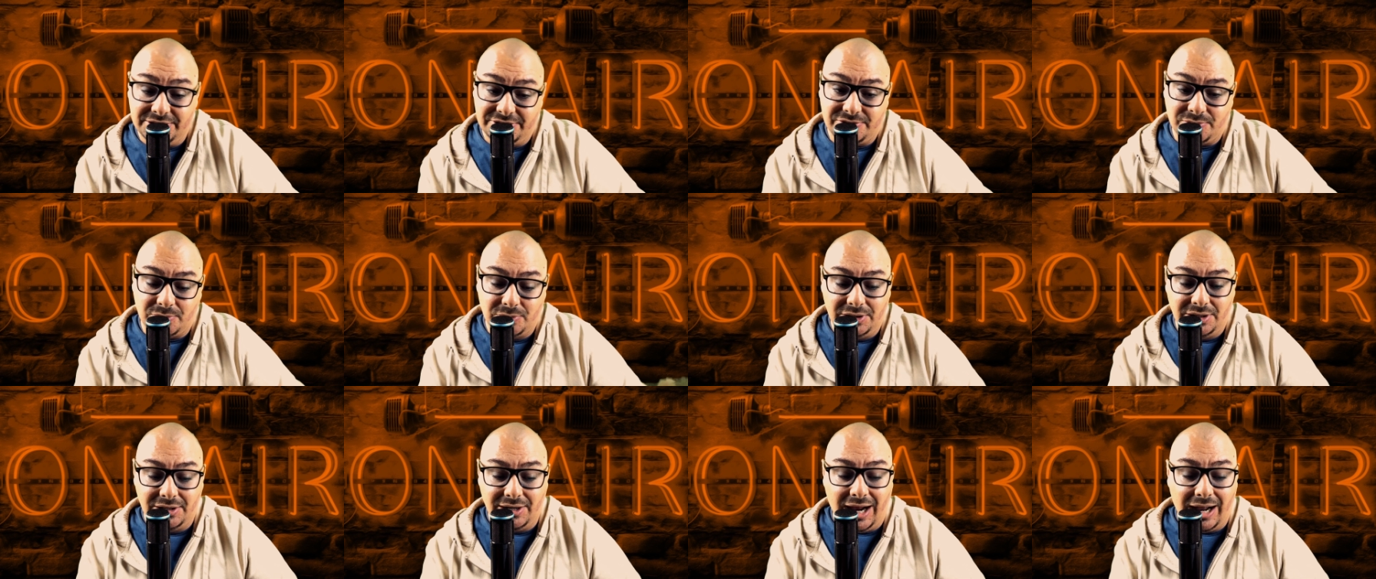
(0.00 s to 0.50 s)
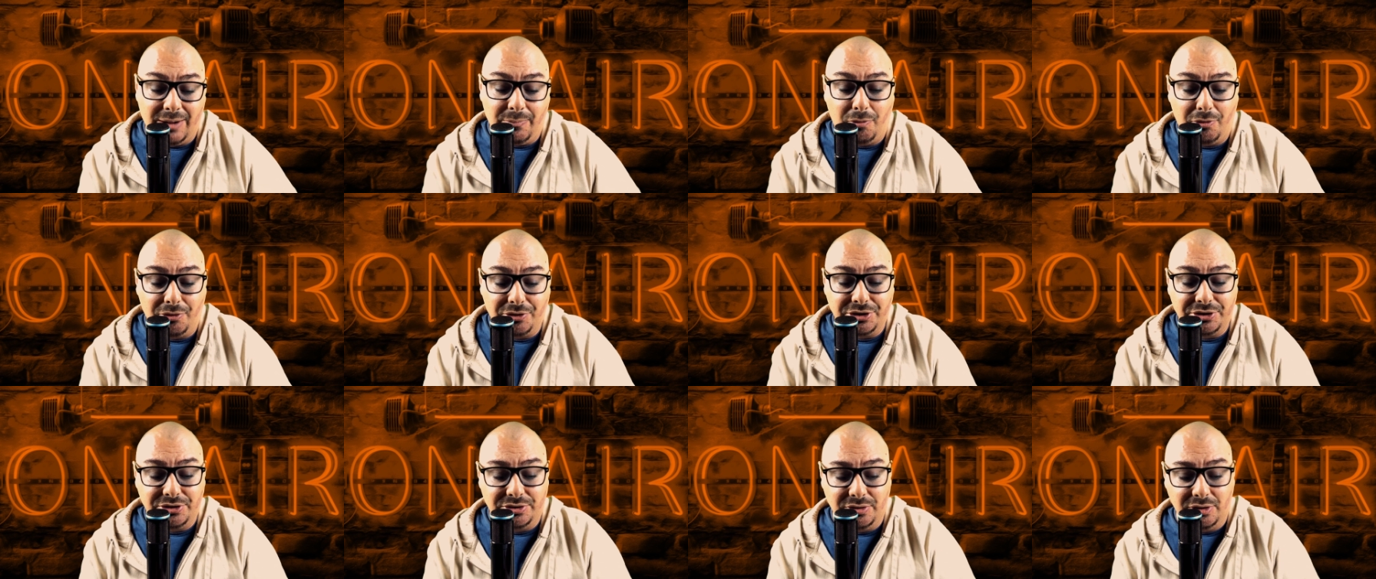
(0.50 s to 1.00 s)
It's really got
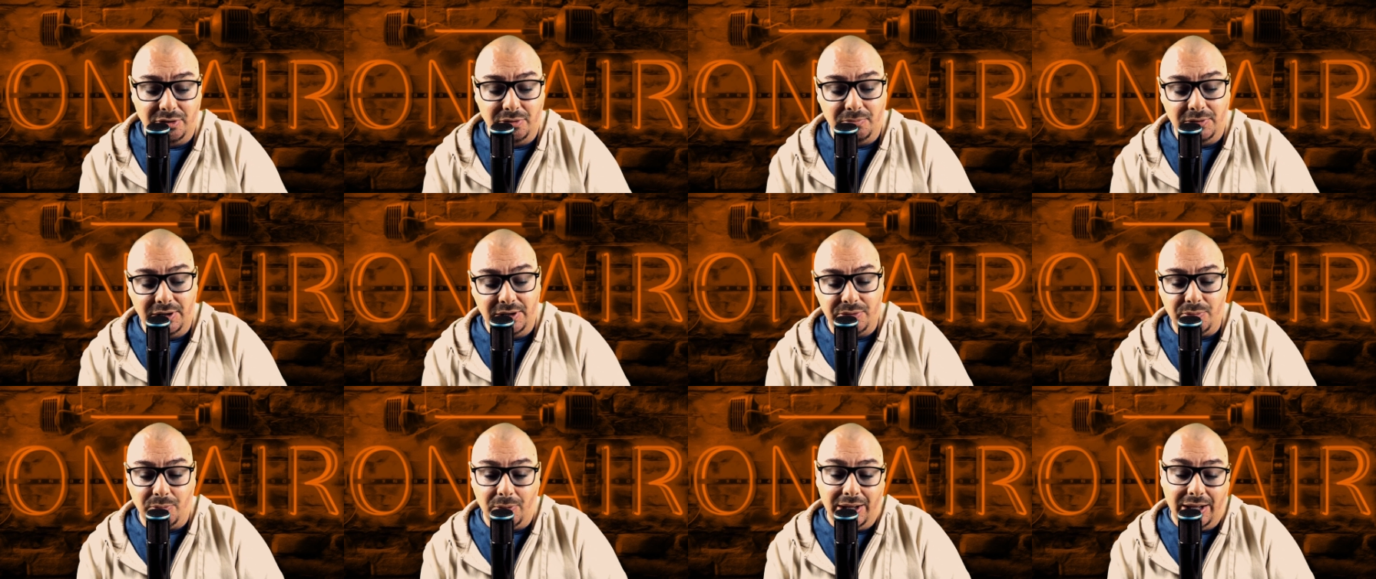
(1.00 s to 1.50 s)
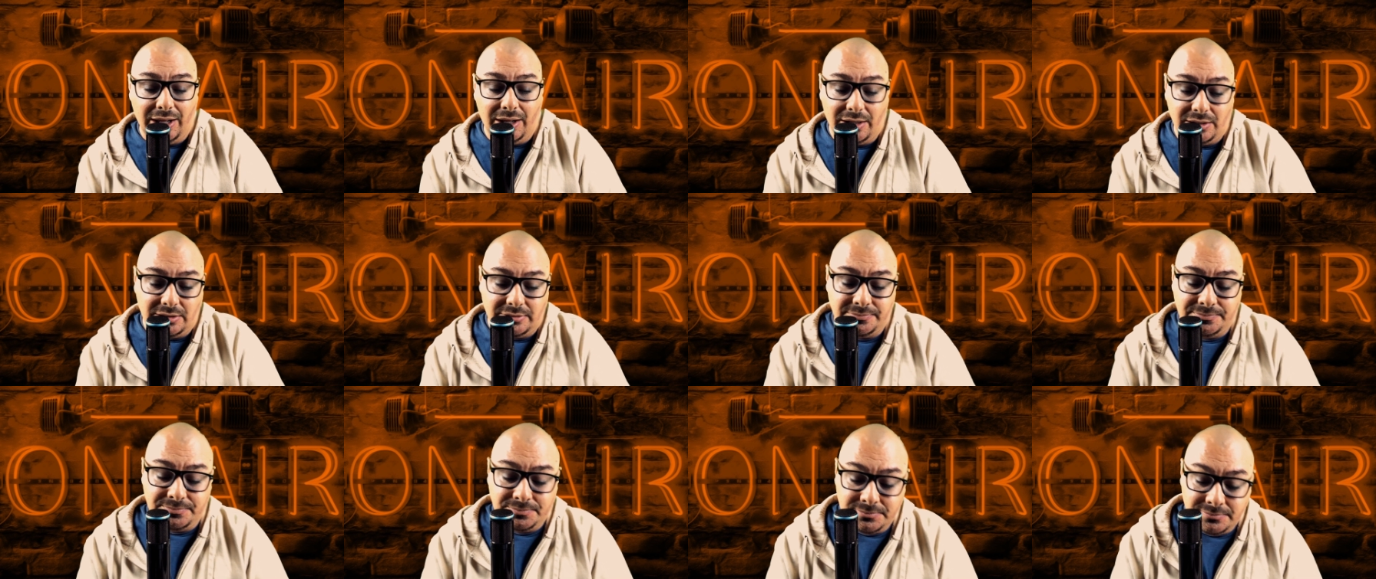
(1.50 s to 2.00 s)
more to do with,
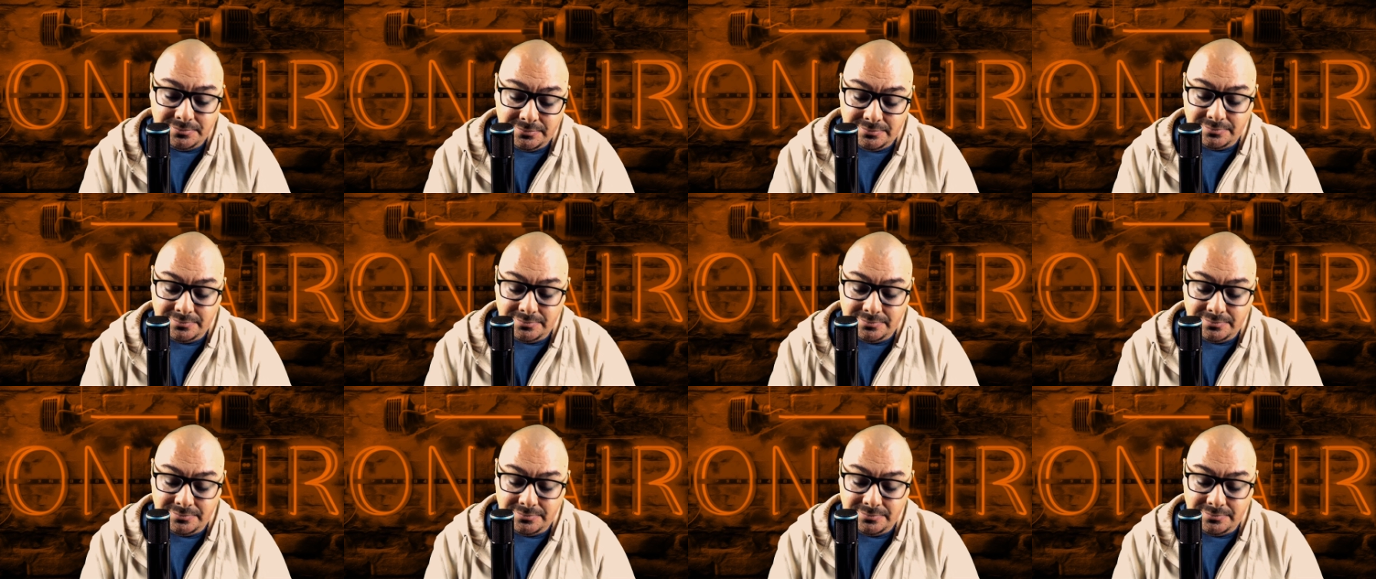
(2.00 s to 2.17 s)
well,